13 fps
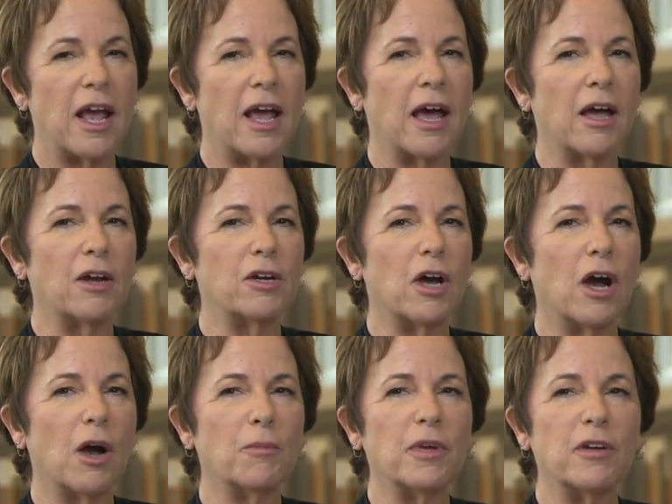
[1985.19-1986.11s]
And
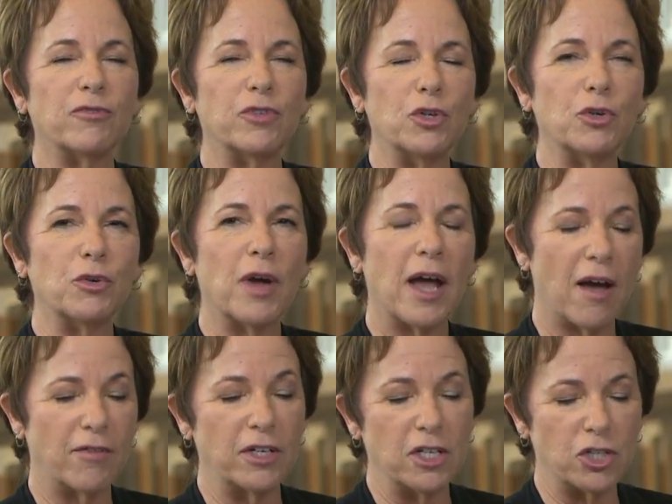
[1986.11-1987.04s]
if you
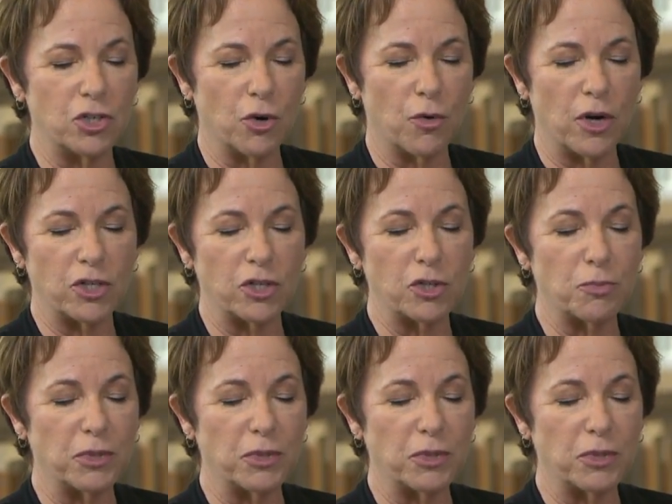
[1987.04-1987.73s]
have additional questions,